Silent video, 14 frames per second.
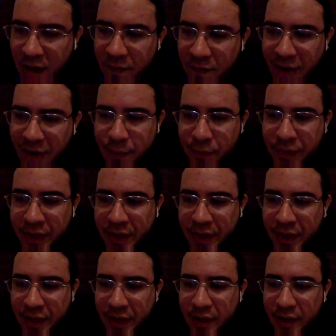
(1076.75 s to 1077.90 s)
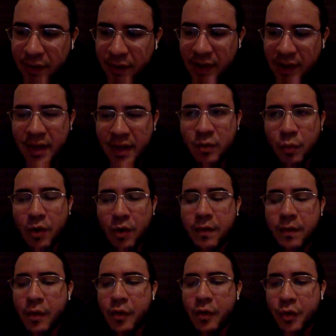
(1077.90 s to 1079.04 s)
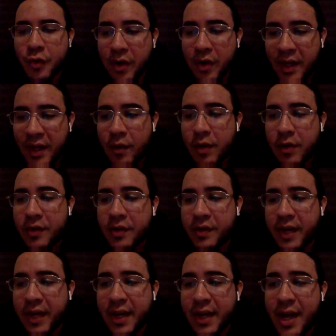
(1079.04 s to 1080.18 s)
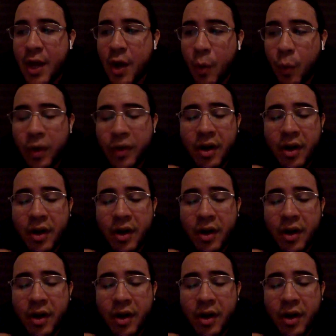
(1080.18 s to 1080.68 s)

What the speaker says: of every data science workflow, you need to understand what